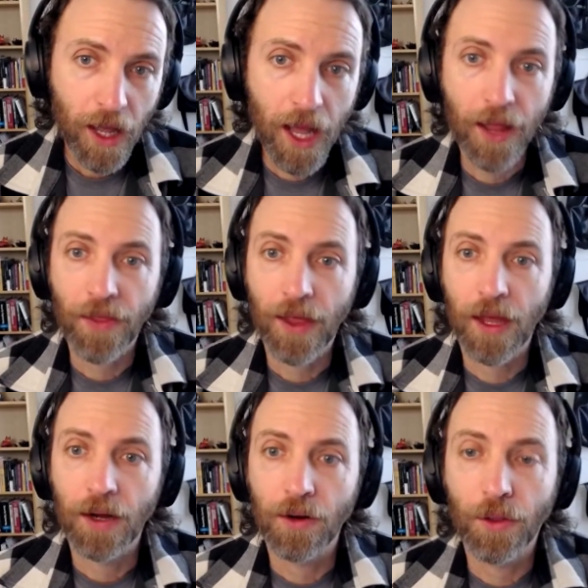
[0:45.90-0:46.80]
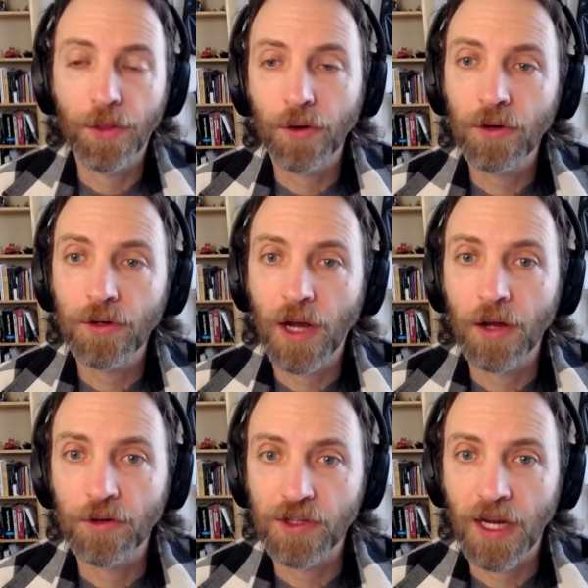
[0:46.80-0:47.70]
And then third, to
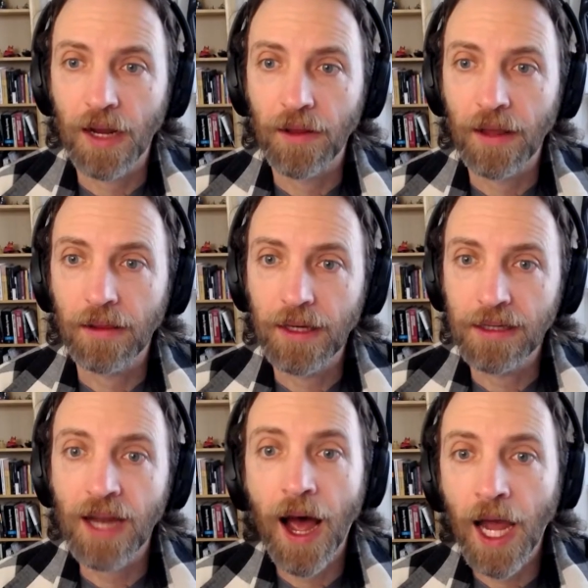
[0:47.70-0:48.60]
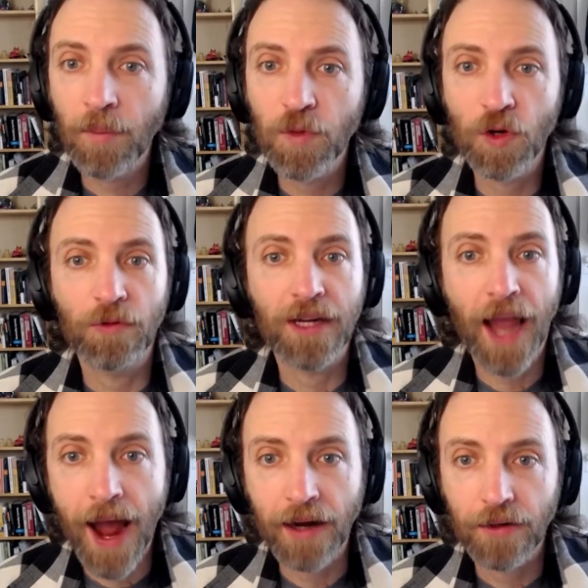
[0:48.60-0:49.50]
understand that the time to
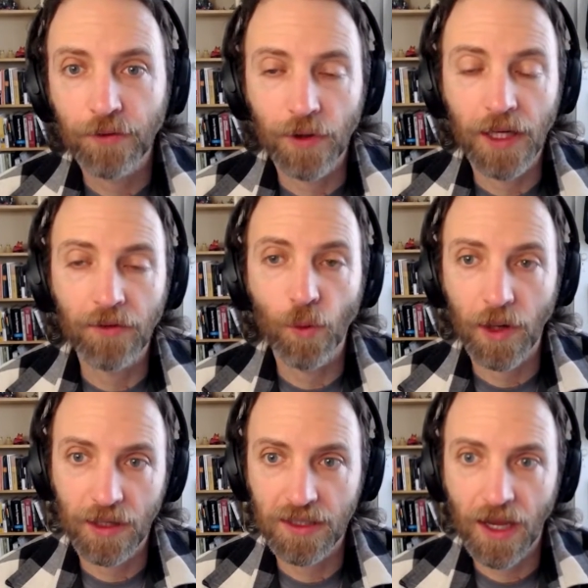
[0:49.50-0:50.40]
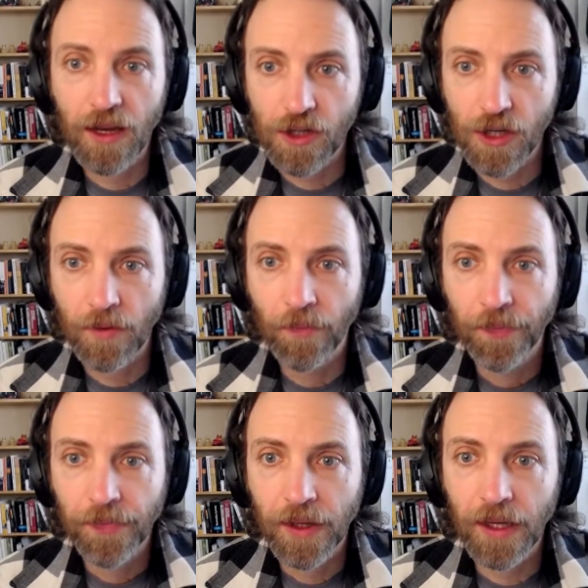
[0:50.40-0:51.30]
react for a given organization
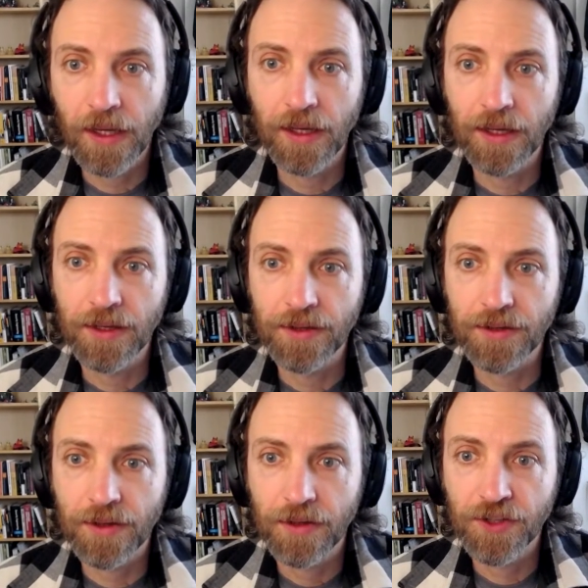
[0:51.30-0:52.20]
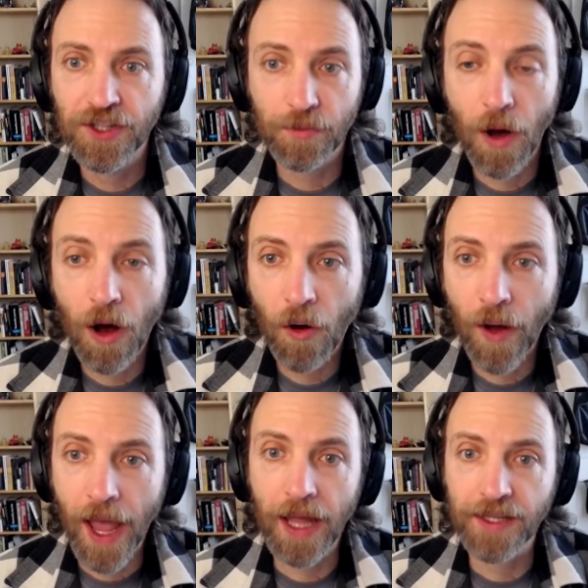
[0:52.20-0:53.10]
is small
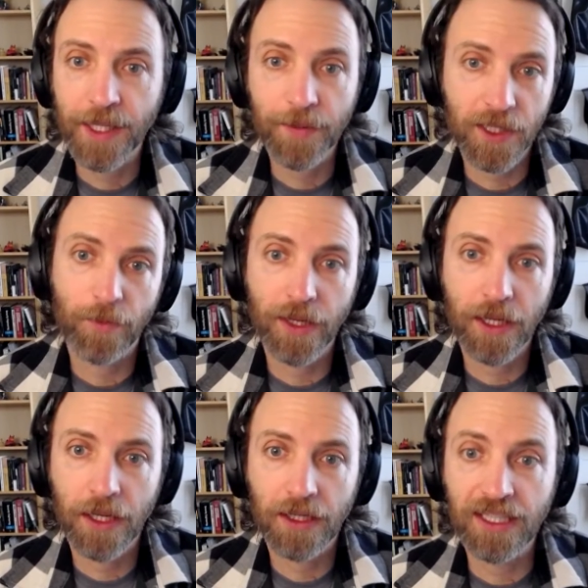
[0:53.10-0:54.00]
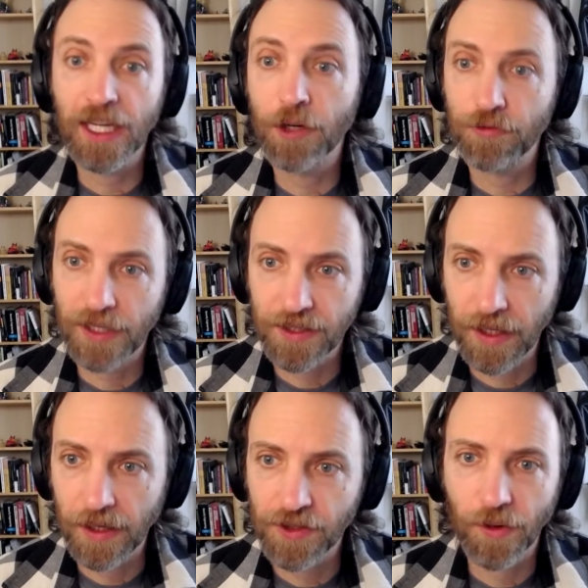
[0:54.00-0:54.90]
and seems to be decreasing.
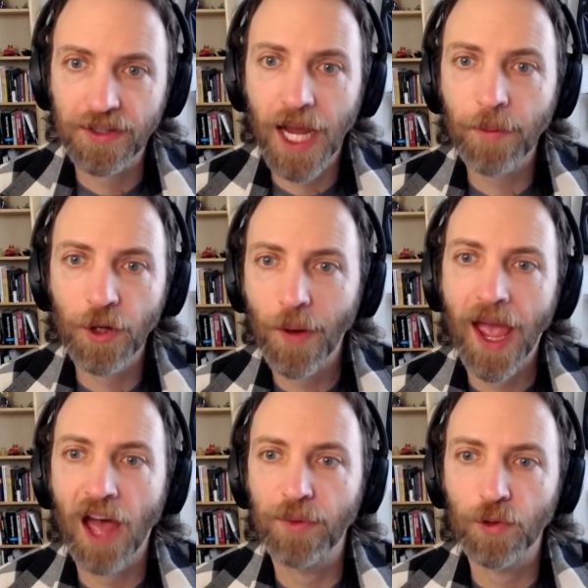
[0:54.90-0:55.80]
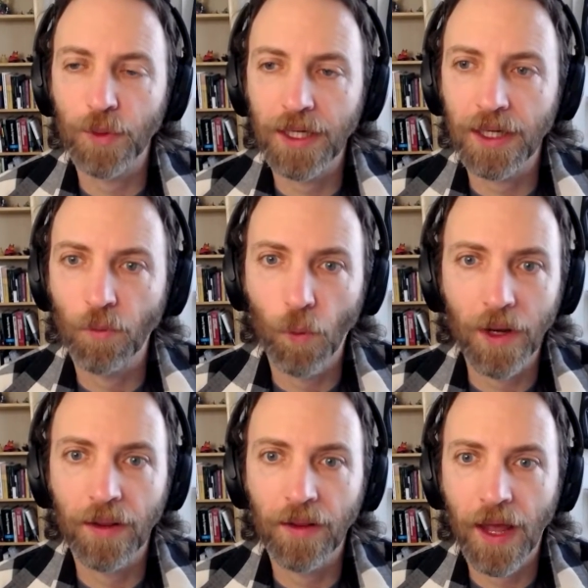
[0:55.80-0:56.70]
So the time that you have between
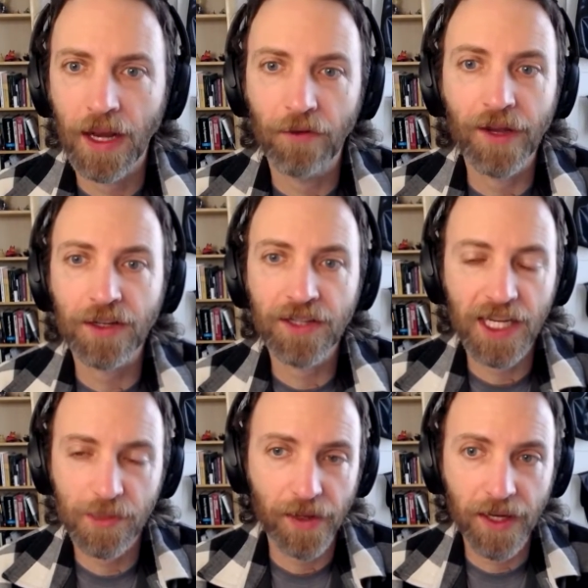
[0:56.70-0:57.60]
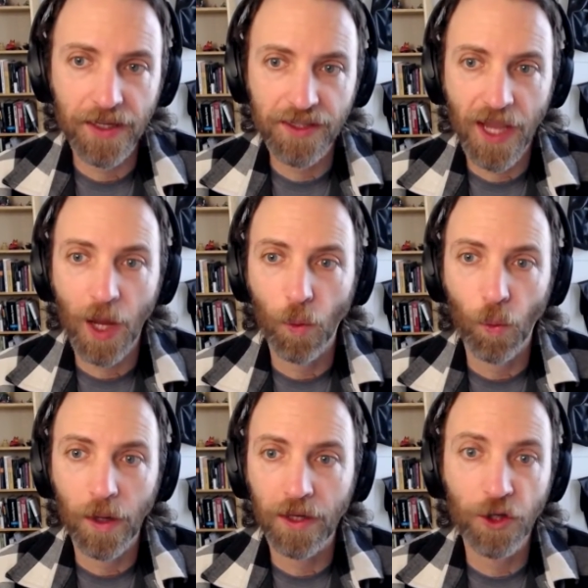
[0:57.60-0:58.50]
when an event takes place and
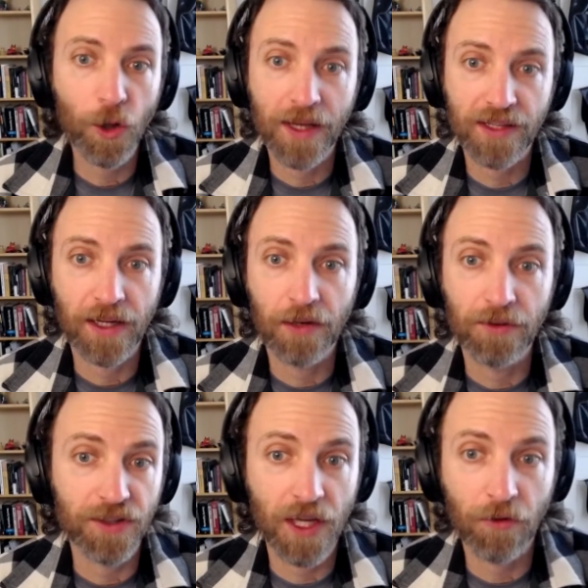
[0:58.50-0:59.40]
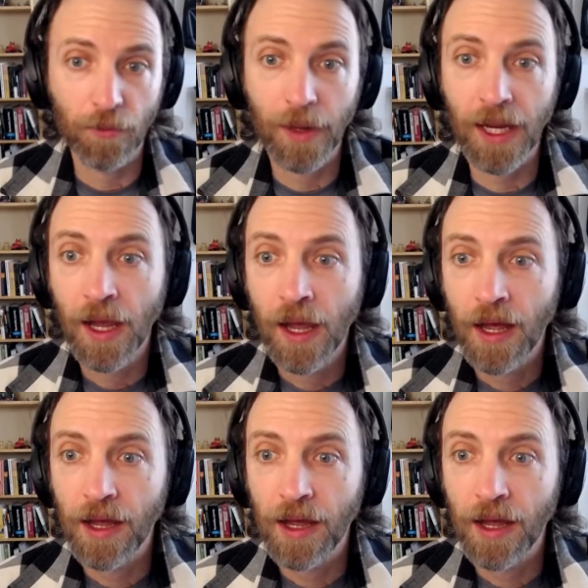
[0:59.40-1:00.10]
when you as a receiver may